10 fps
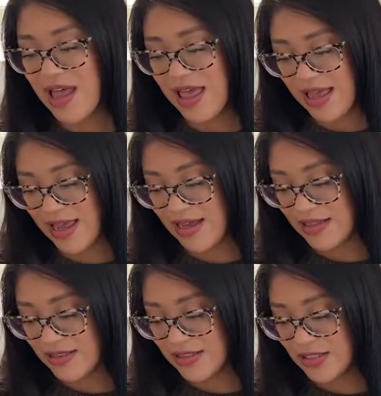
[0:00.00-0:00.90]

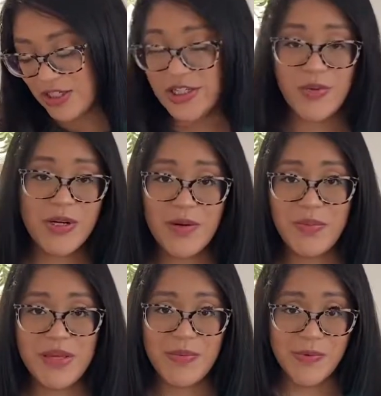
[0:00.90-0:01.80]
and you're going to want to
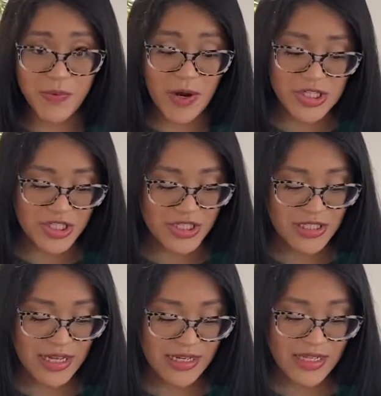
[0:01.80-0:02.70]
be able to wash it
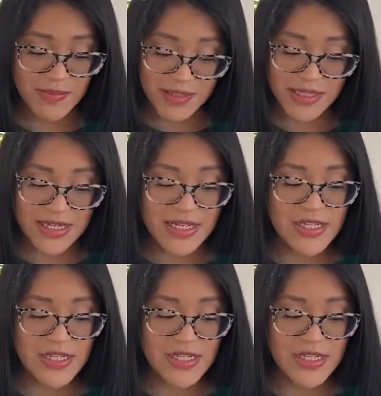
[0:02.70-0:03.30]
and keep it clean.